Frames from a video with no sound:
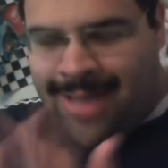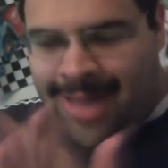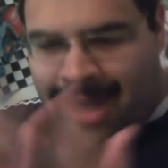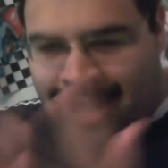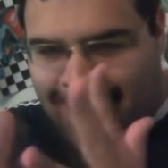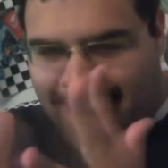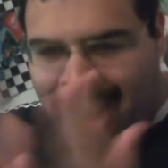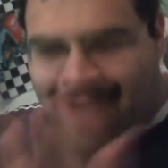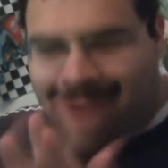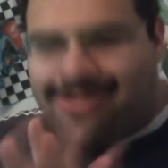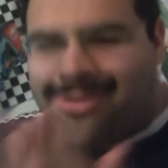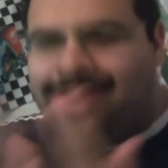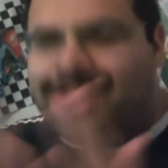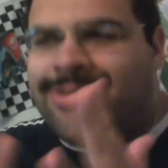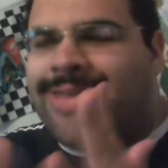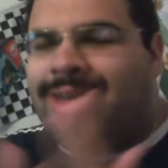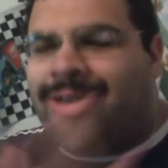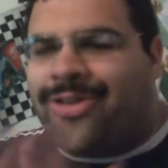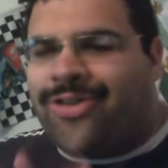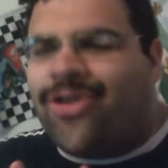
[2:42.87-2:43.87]
like,
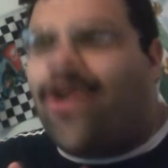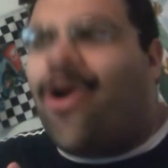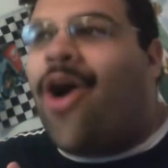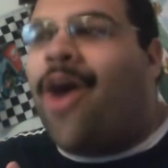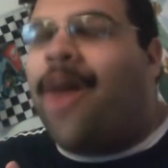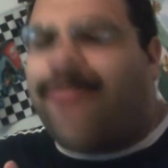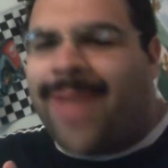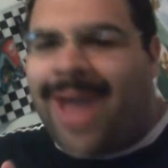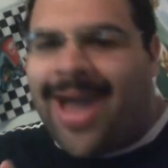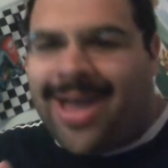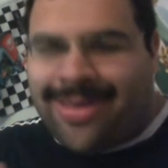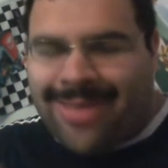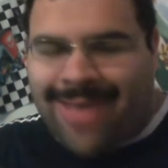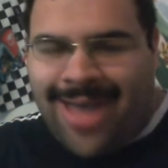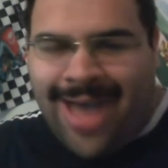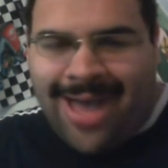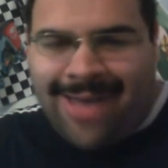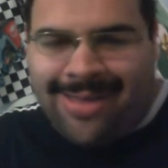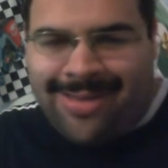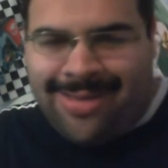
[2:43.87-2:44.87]
characters that show up
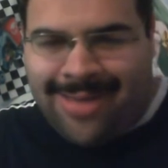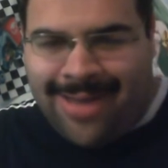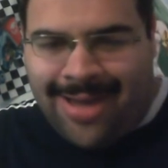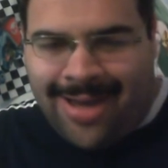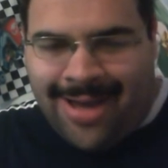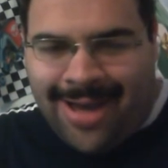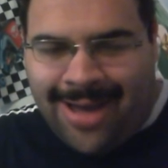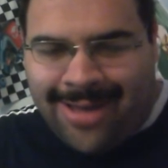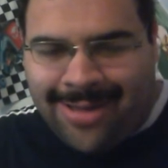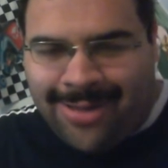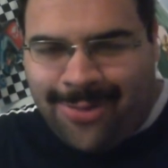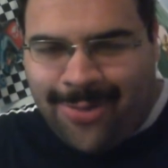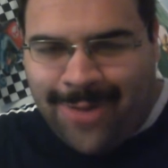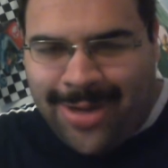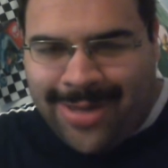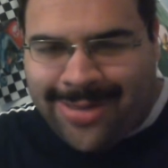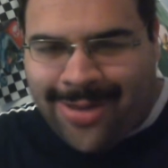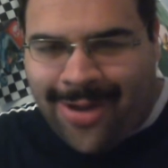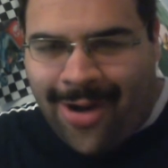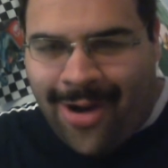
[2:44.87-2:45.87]
as, as, uh, as a
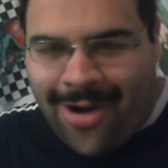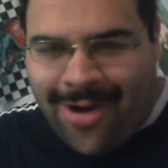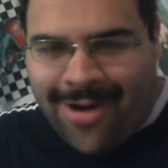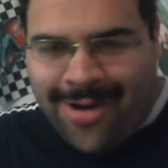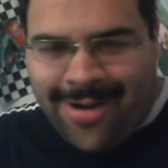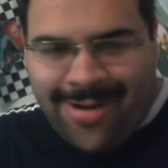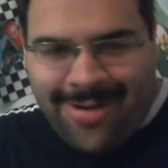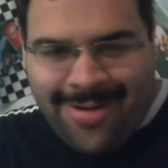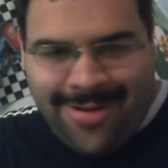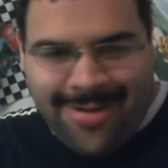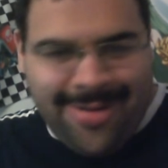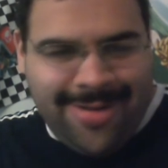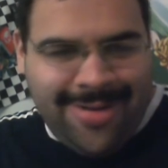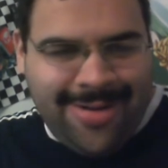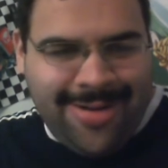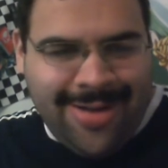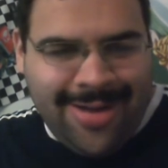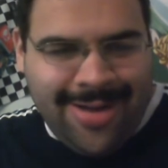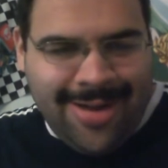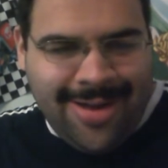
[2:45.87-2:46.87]
three star?
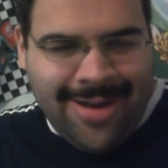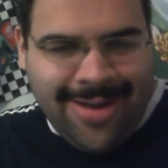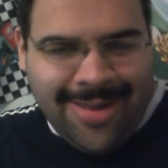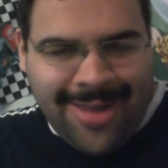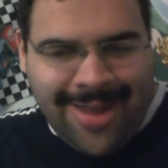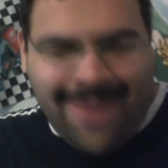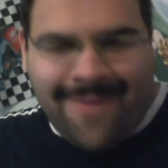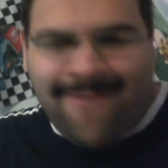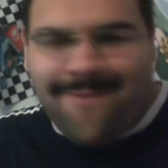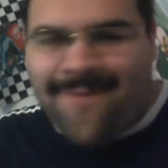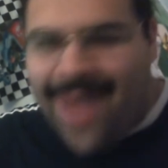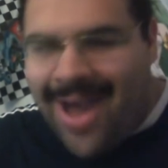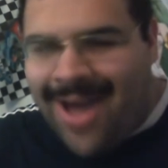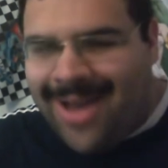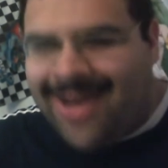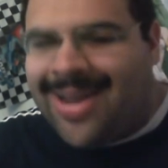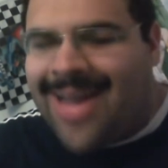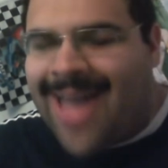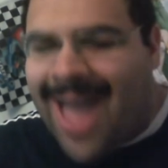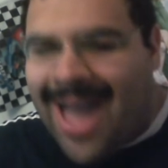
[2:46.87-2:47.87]
They're
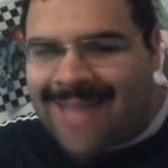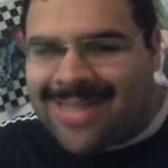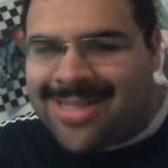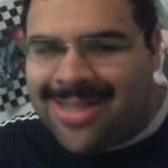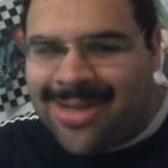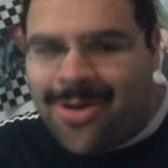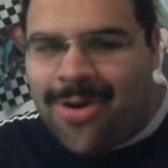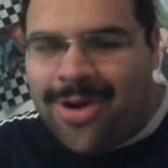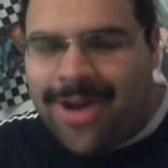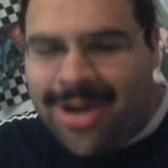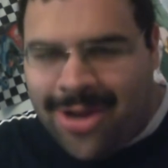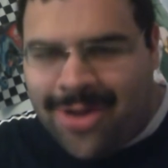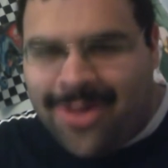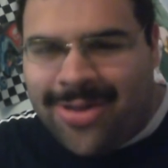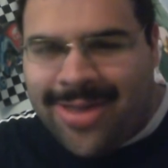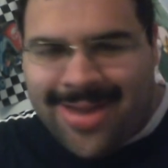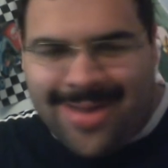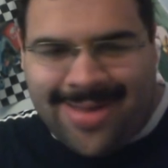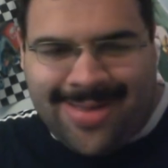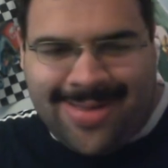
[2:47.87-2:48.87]
finally actually going to
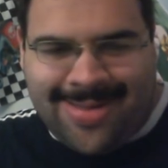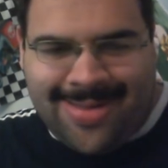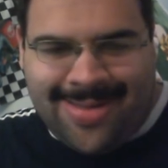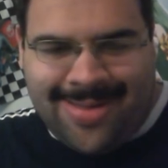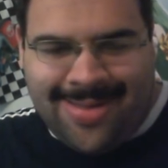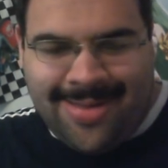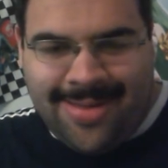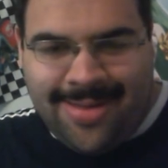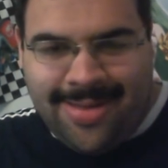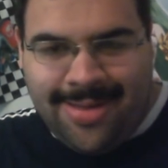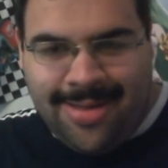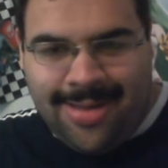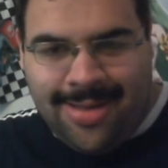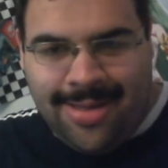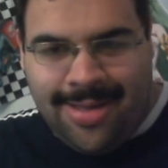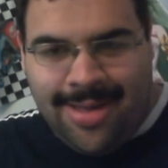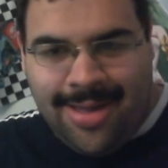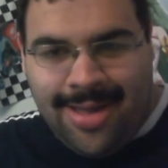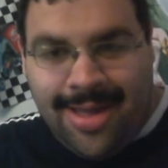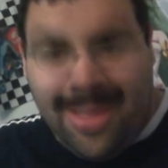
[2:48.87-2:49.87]
do this.
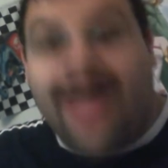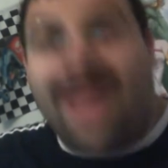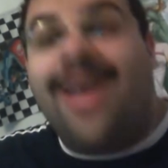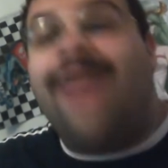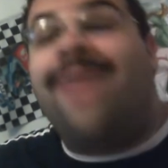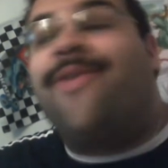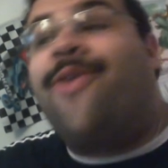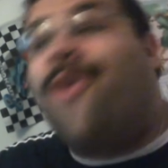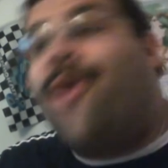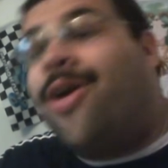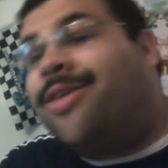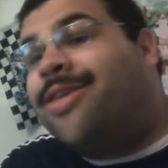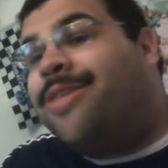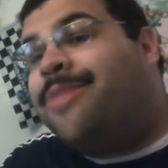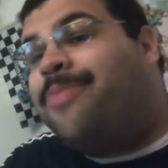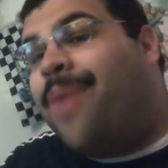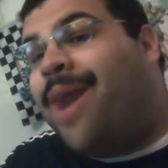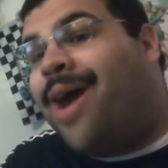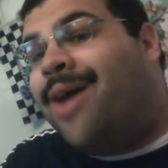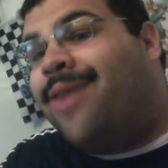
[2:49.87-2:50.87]
And of course
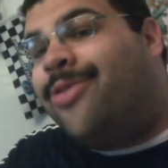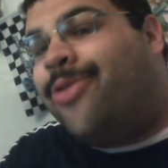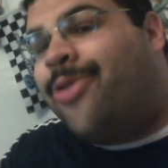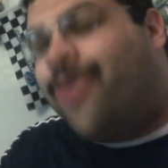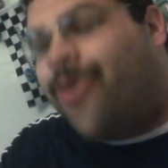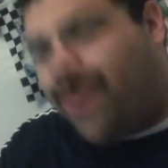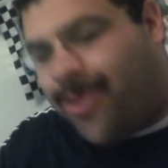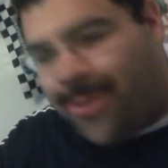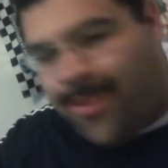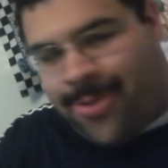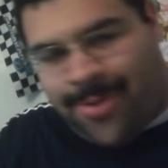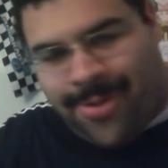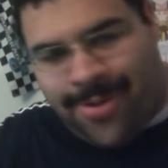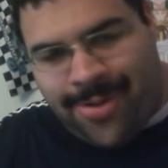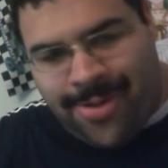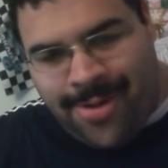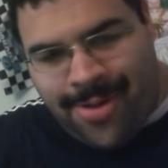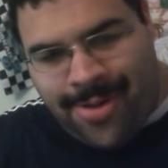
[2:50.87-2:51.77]
it's Bantu,